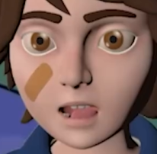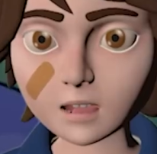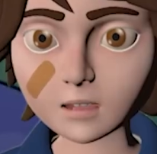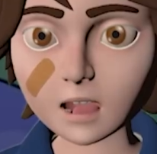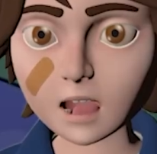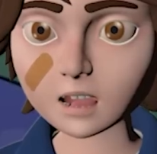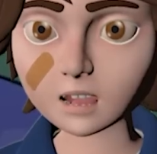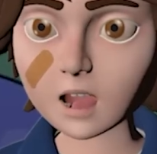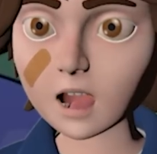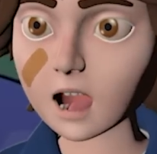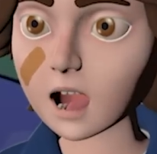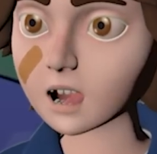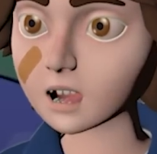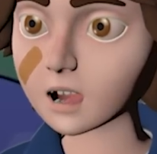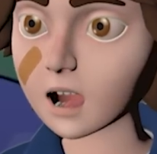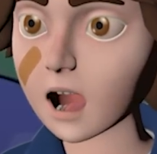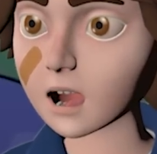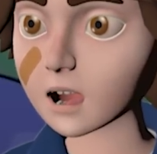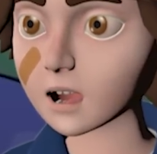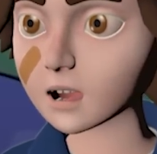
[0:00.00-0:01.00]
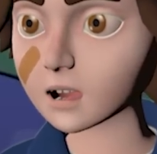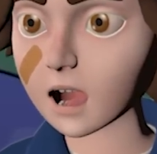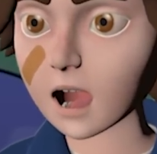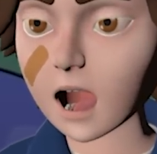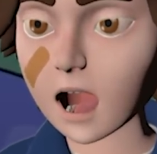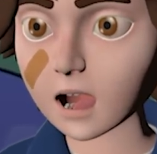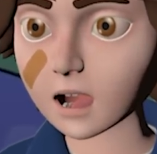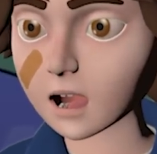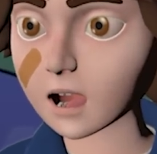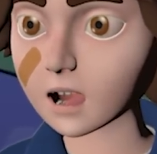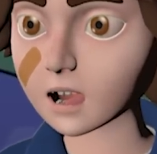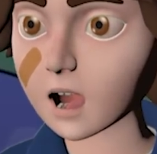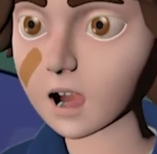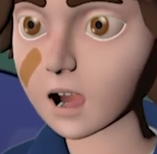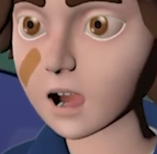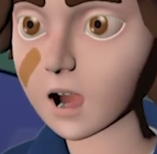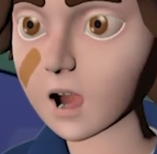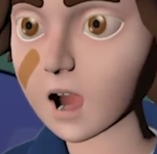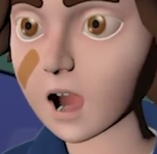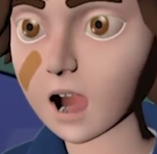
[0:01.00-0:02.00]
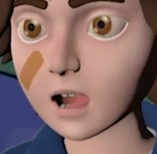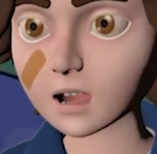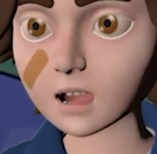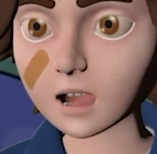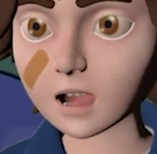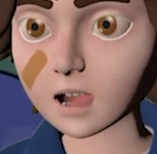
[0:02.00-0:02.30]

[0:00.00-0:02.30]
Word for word: Also, is the fly family okay?